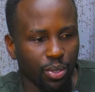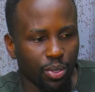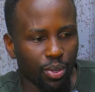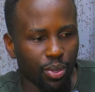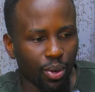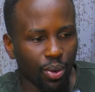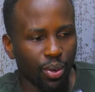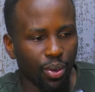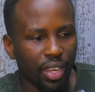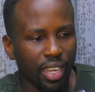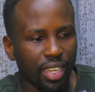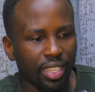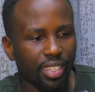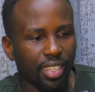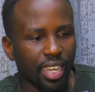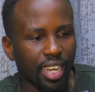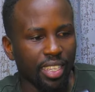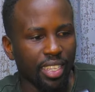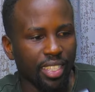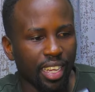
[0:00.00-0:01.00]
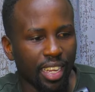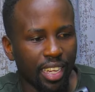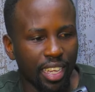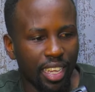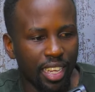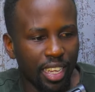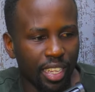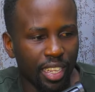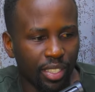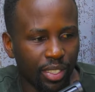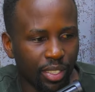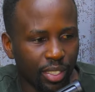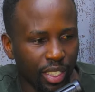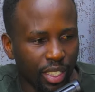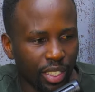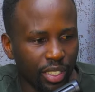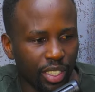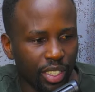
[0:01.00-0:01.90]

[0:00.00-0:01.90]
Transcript: So he says that he is his